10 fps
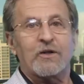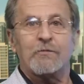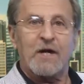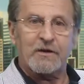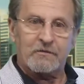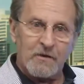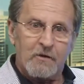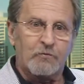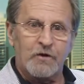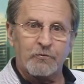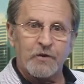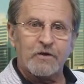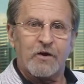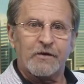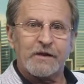talking about what we
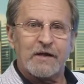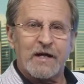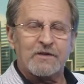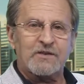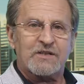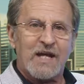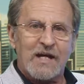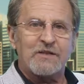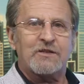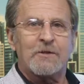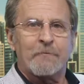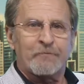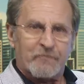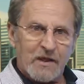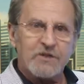call the United States.
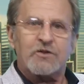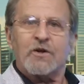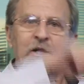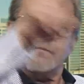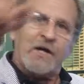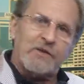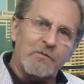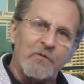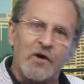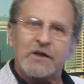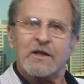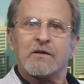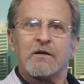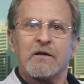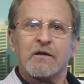He's talking about the
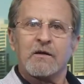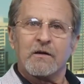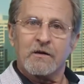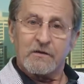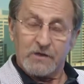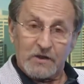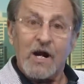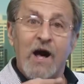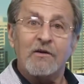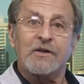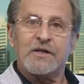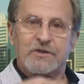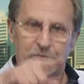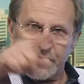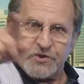
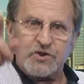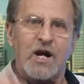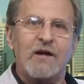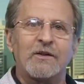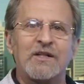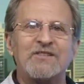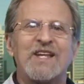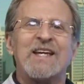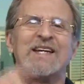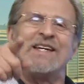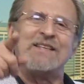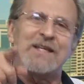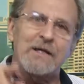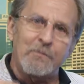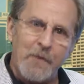colonies, the British colonies in
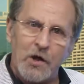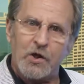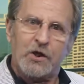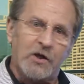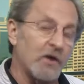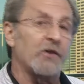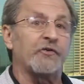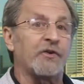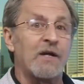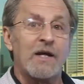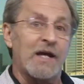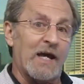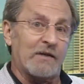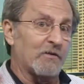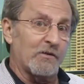the Americas.
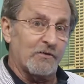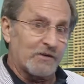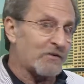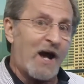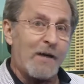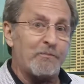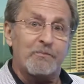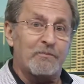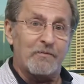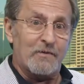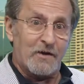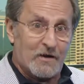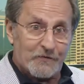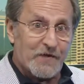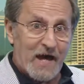And the top
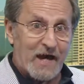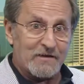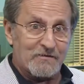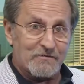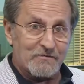of that